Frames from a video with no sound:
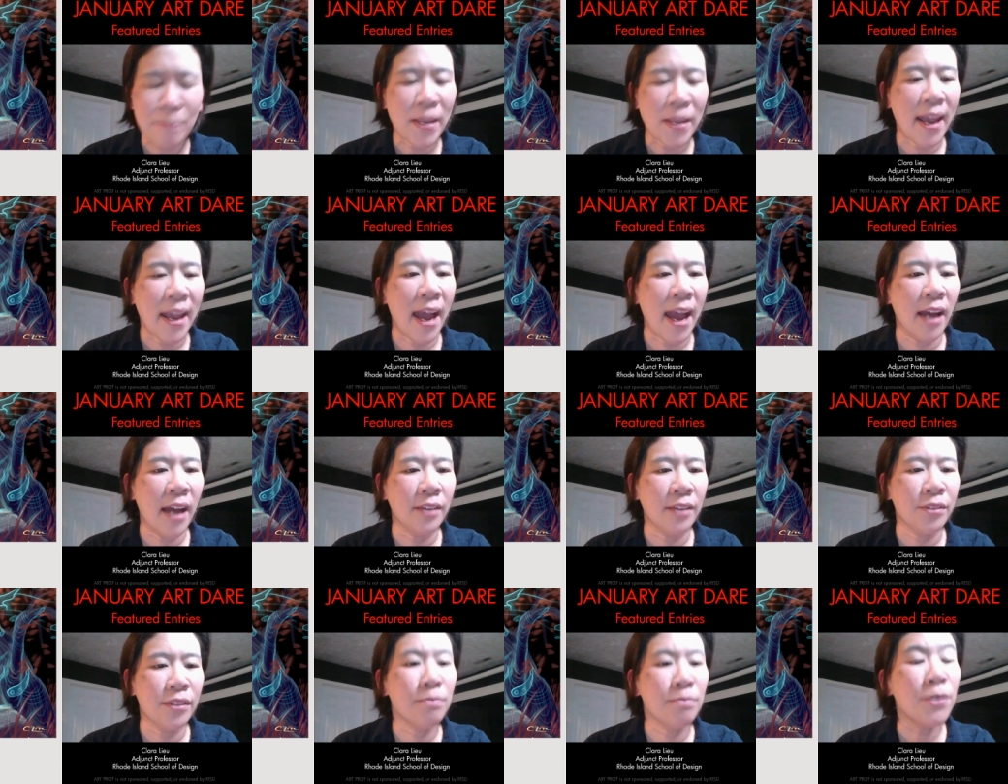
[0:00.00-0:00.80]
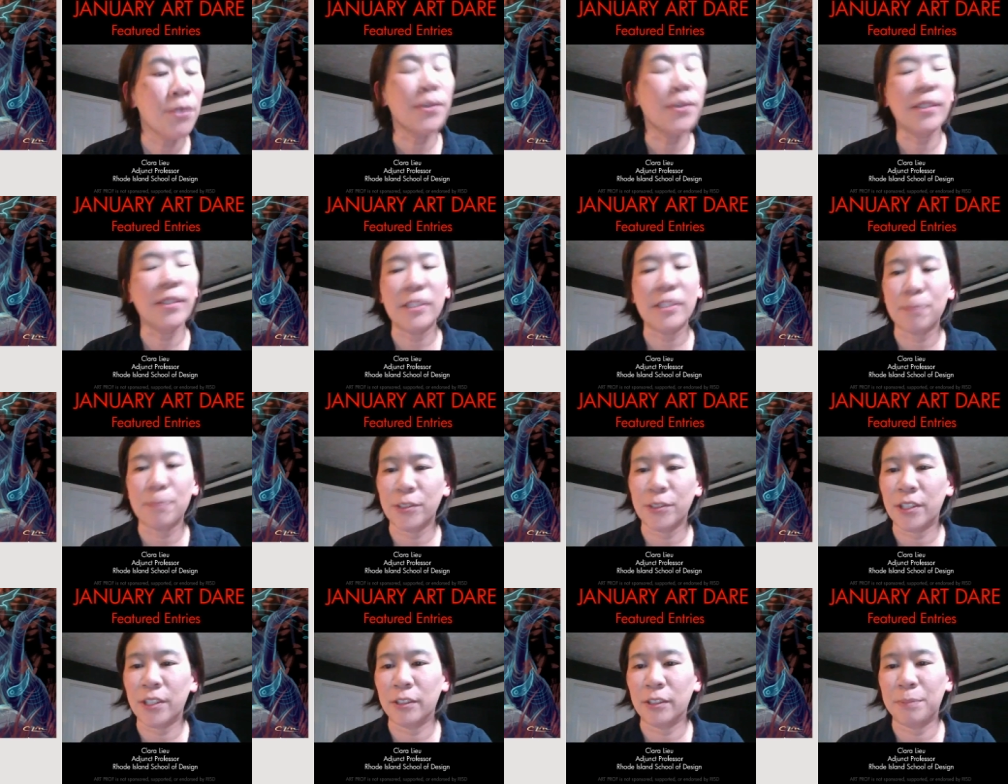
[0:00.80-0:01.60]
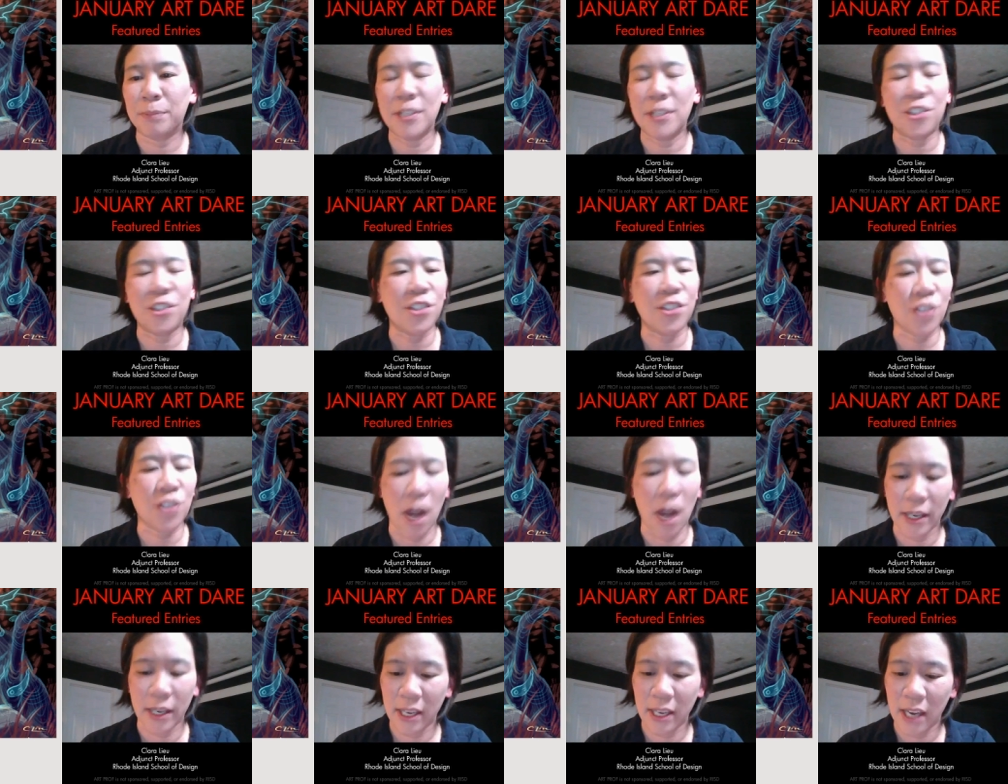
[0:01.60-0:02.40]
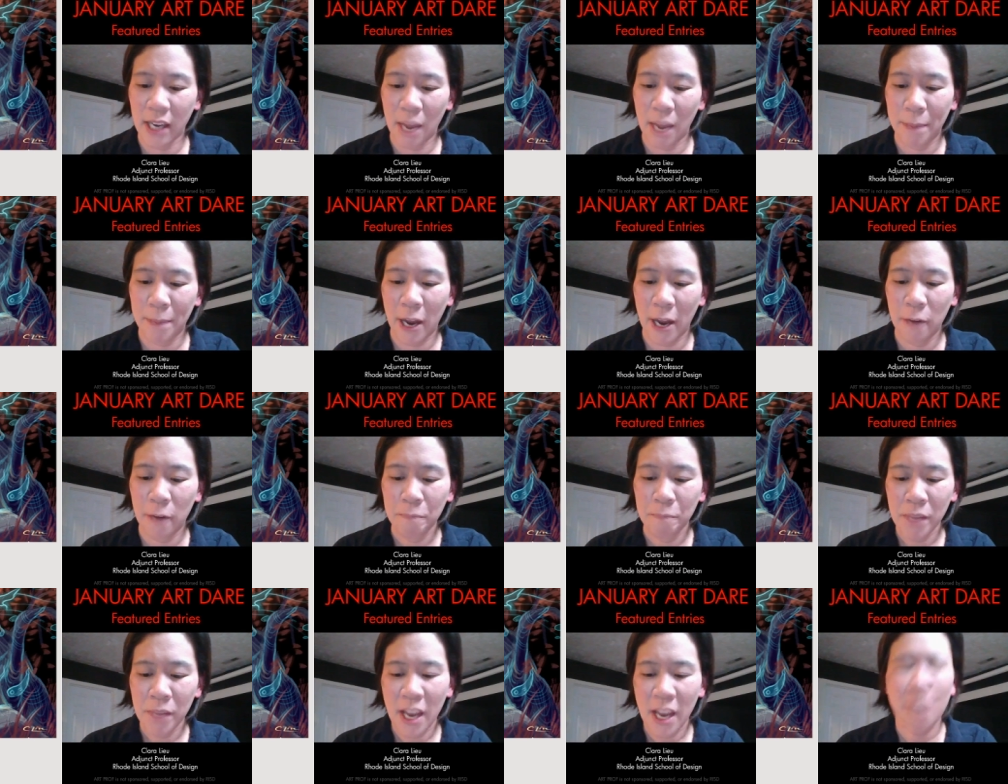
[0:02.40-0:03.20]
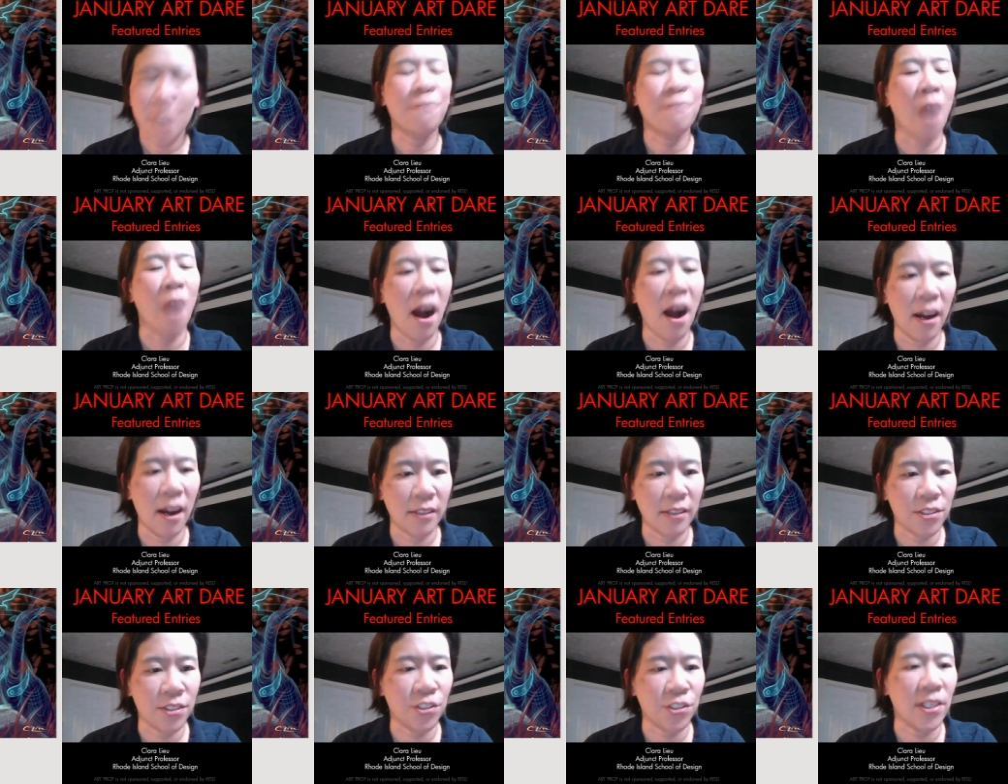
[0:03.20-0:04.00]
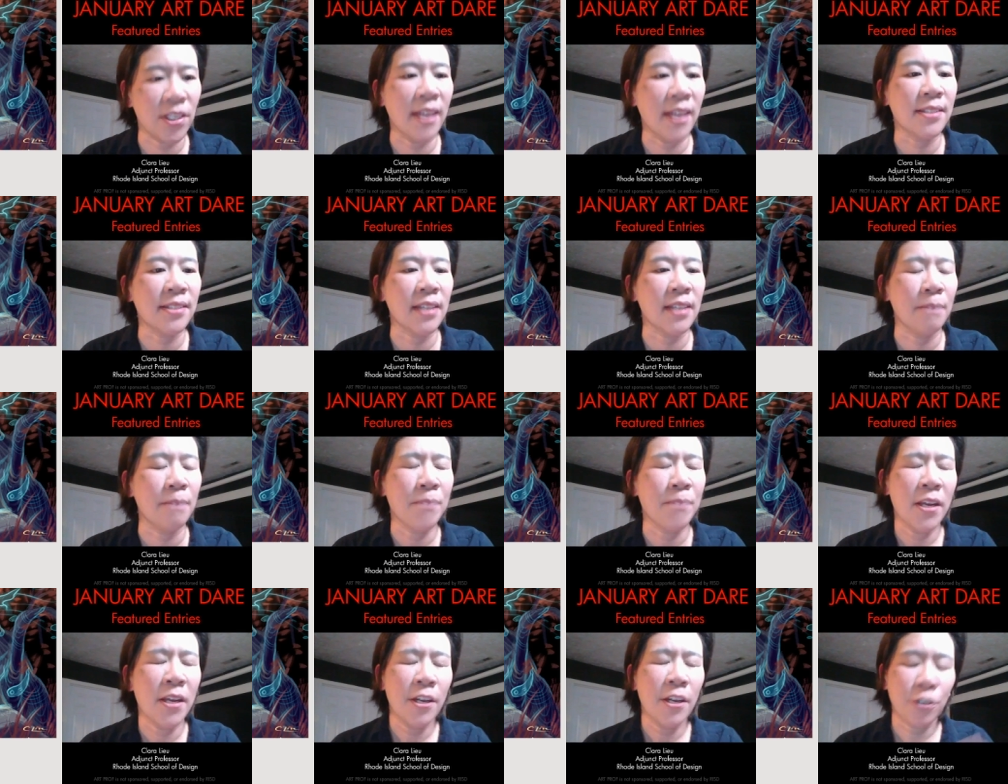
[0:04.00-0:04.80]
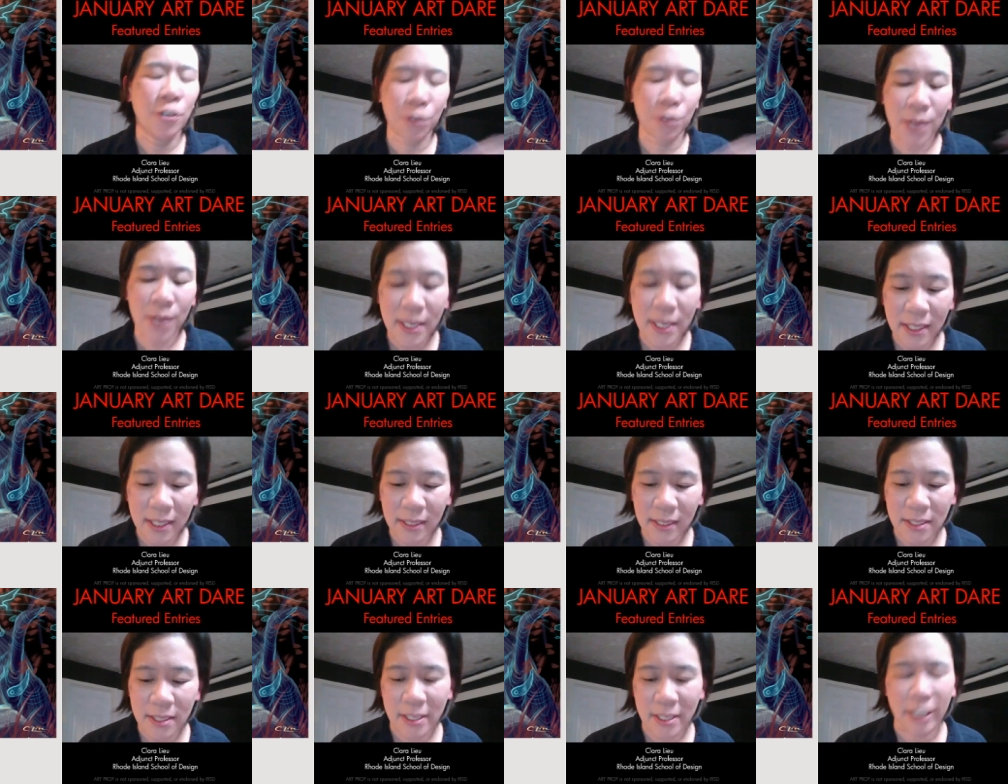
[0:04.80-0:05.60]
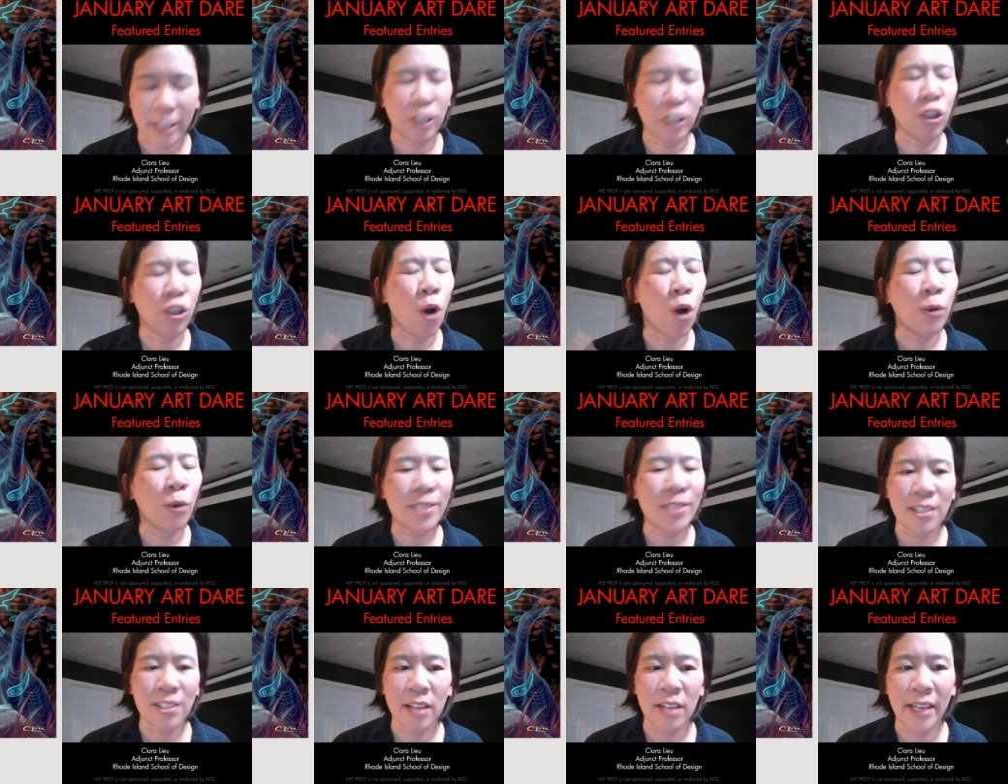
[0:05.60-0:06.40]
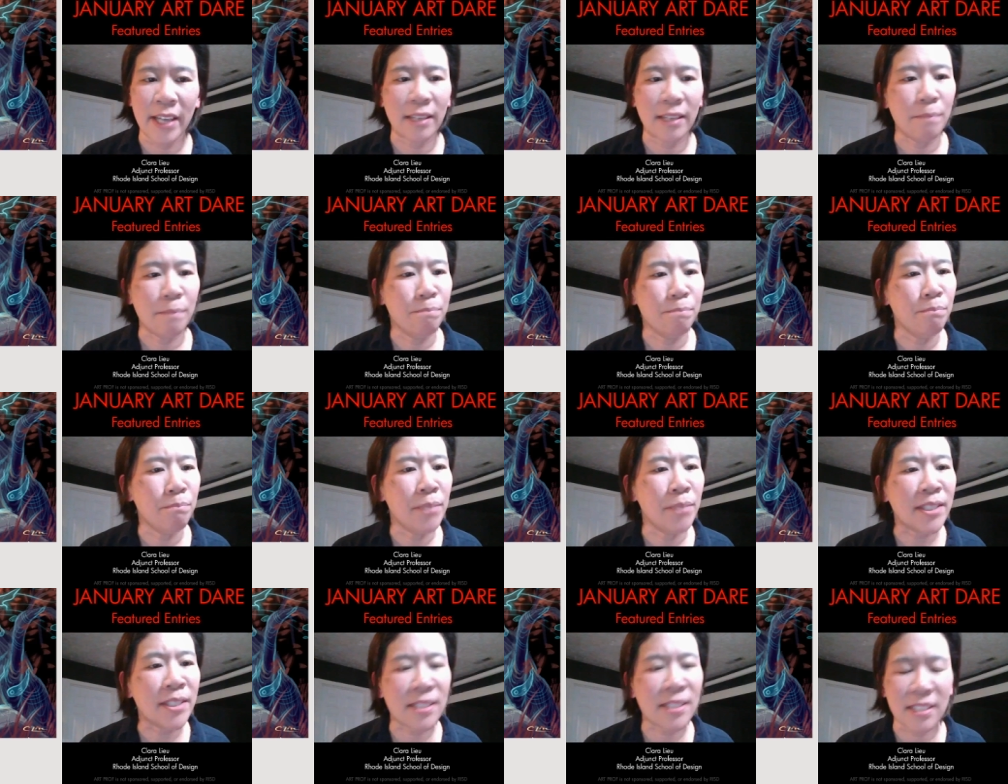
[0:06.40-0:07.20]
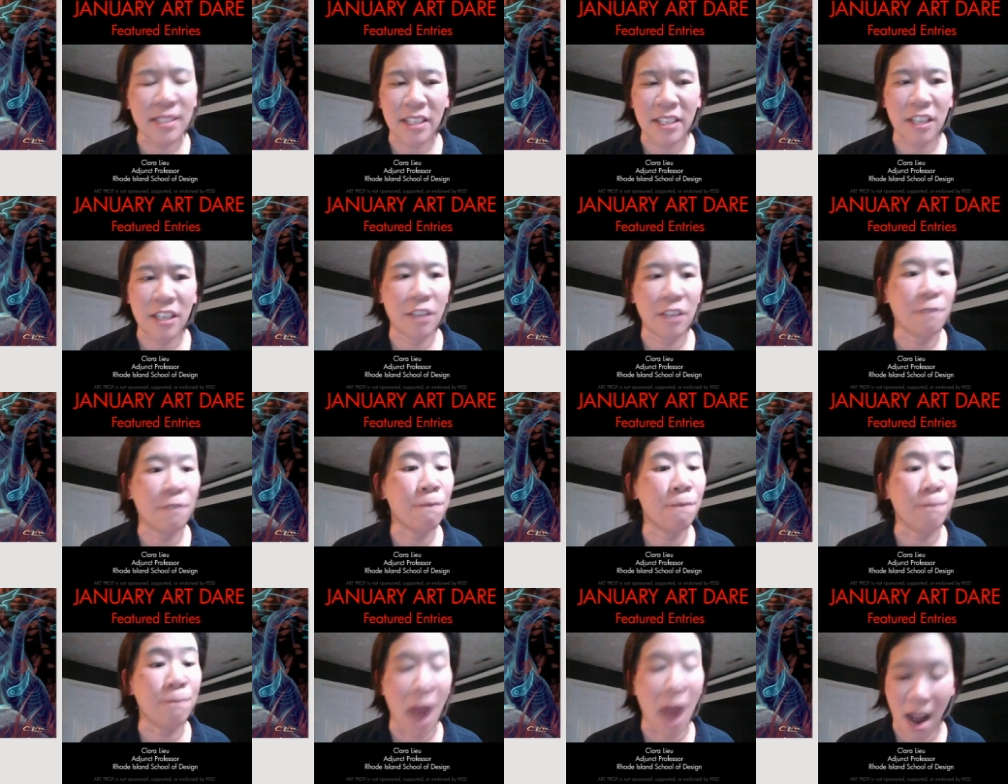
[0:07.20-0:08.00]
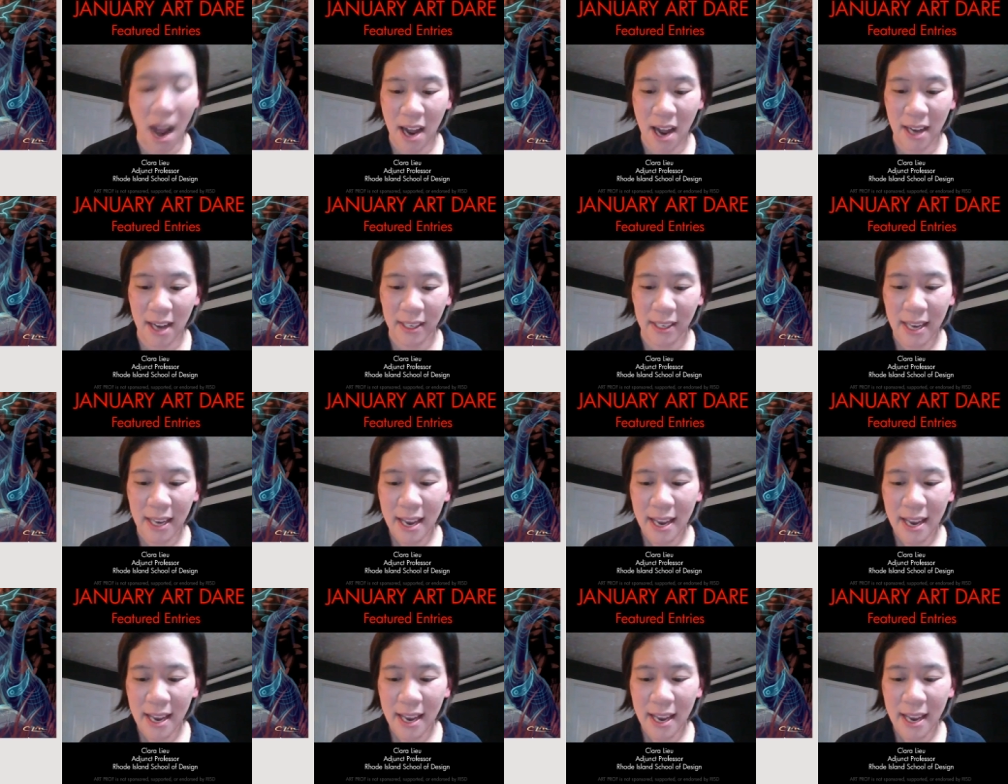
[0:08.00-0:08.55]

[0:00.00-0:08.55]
And the mood in this particular piece, she's talking about a fog. So she ends up creating this like ghost like misty fog.